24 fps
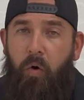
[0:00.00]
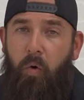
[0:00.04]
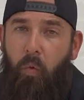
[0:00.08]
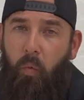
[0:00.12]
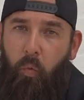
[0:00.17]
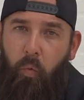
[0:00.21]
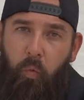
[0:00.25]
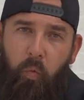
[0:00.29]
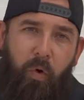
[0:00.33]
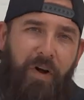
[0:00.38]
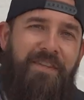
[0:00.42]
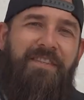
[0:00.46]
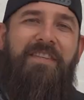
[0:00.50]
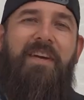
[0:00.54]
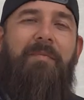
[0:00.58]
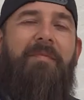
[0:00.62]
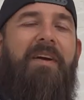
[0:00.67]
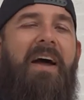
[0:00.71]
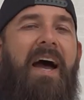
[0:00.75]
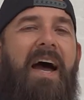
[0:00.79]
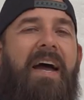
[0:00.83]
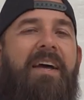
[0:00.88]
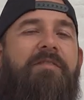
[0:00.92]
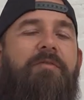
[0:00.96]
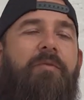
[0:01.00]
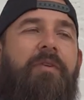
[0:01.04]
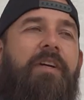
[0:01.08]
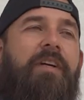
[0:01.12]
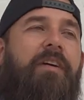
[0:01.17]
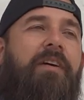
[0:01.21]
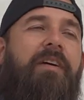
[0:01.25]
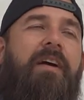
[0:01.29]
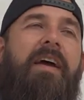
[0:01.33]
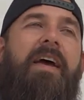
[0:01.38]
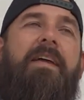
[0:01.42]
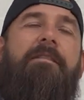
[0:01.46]
What's up, guys? We're
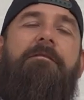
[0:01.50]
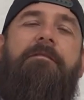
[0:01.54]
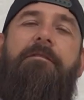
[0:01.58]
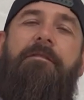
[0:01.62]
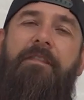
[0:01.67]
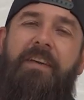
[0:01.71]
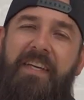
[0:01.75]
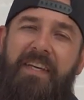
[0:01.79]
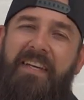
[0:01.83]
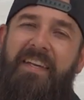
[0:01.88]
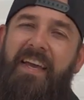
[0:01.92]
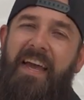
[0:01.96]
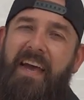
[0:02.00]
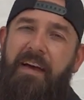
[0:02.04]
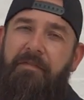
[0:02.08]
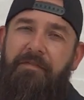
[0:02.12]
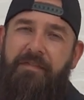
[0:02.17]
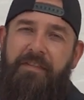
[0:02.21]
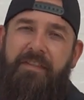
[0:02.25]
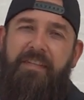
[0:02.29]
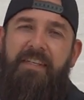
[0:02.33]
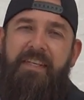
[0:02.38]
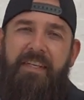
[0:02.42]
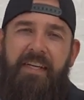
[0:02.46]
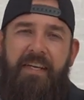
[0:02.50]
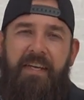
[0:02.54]
here at VFC